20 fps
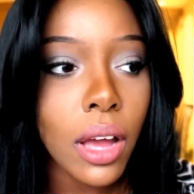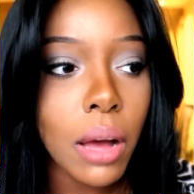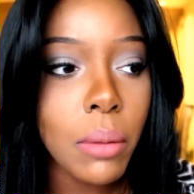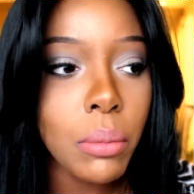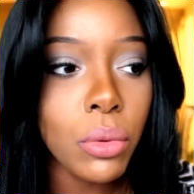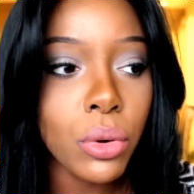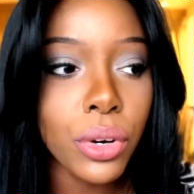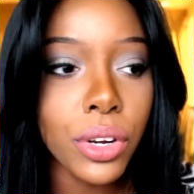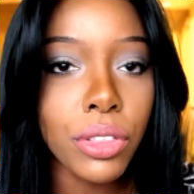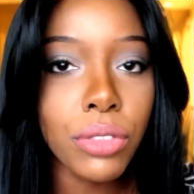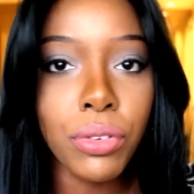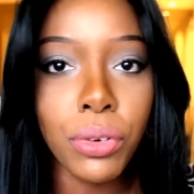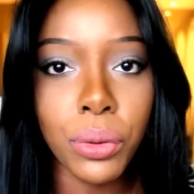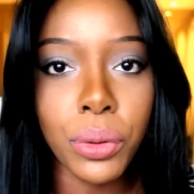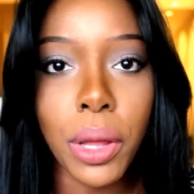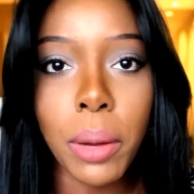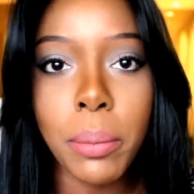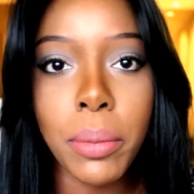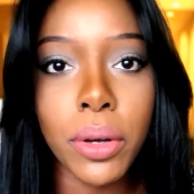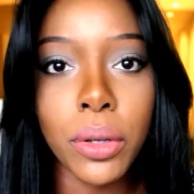I'm
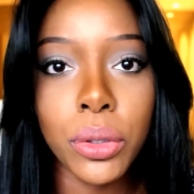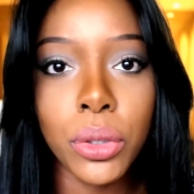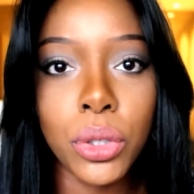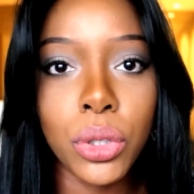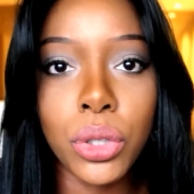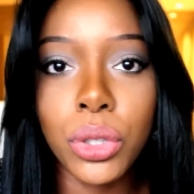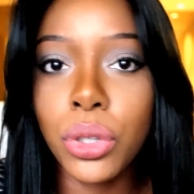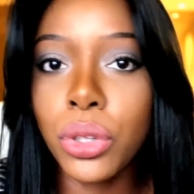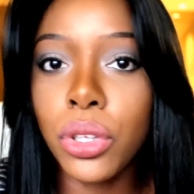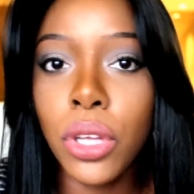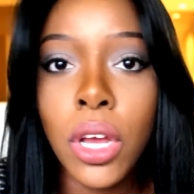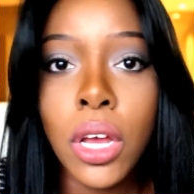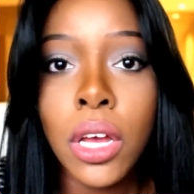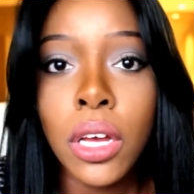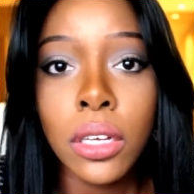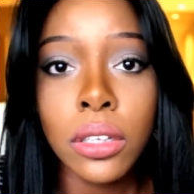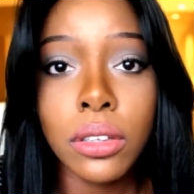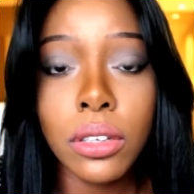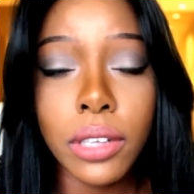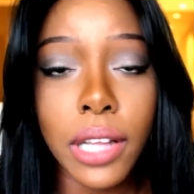grateful about
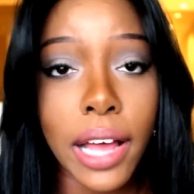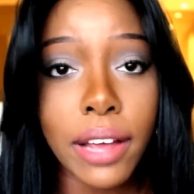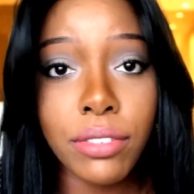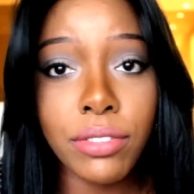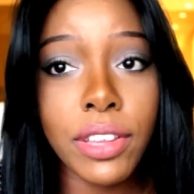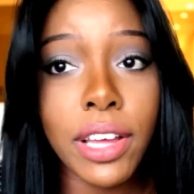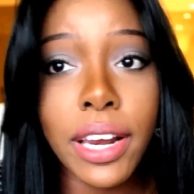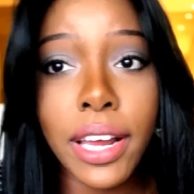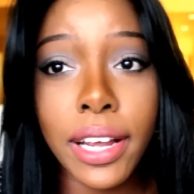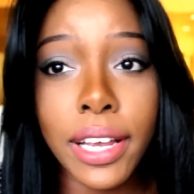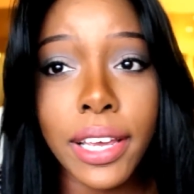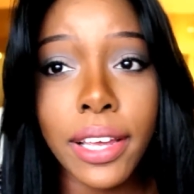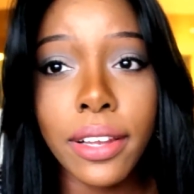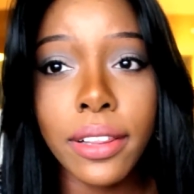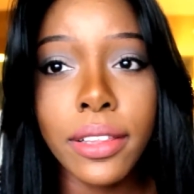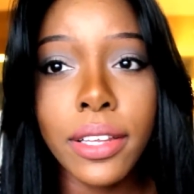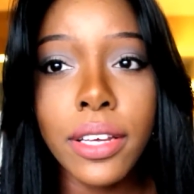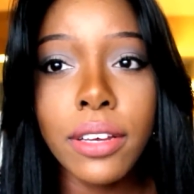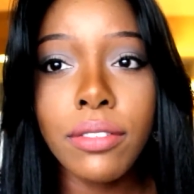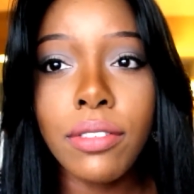the life that I
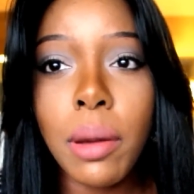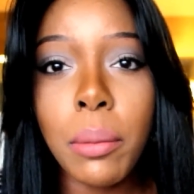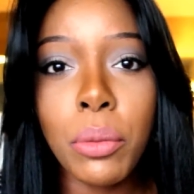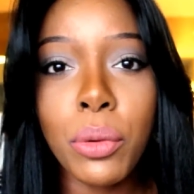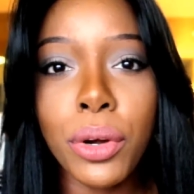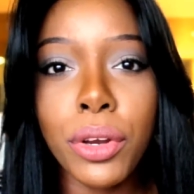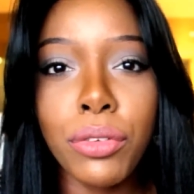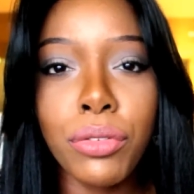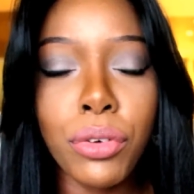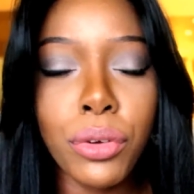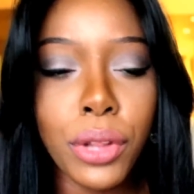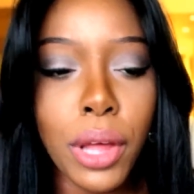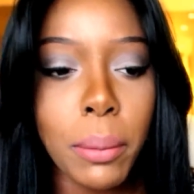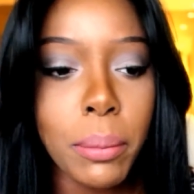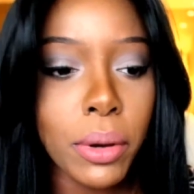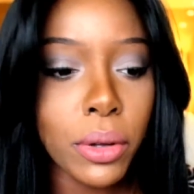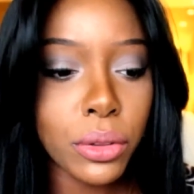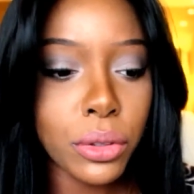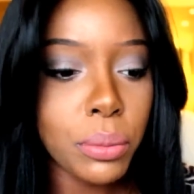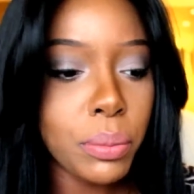can live. I'm grateful
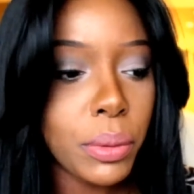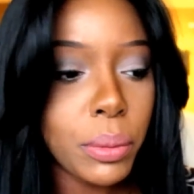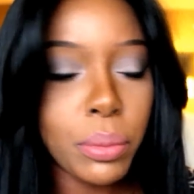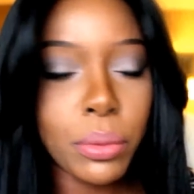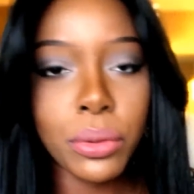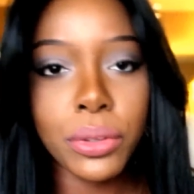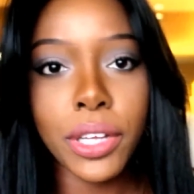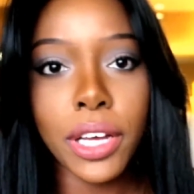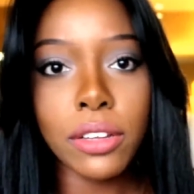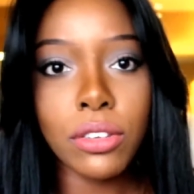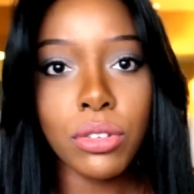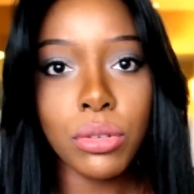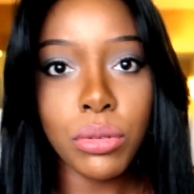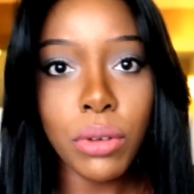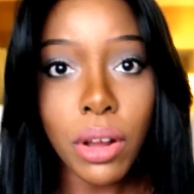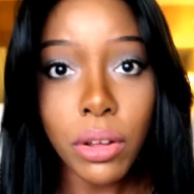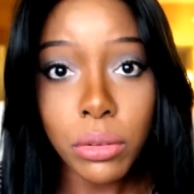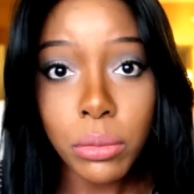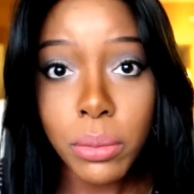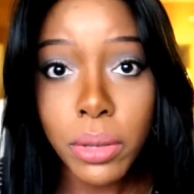about the people that
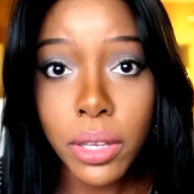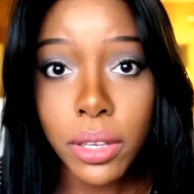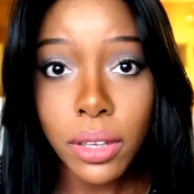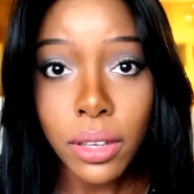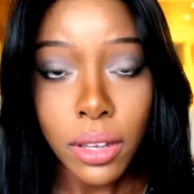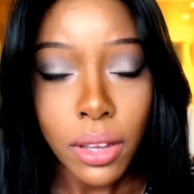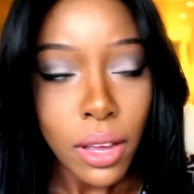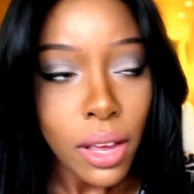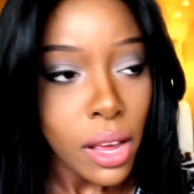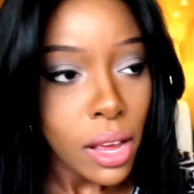surround me.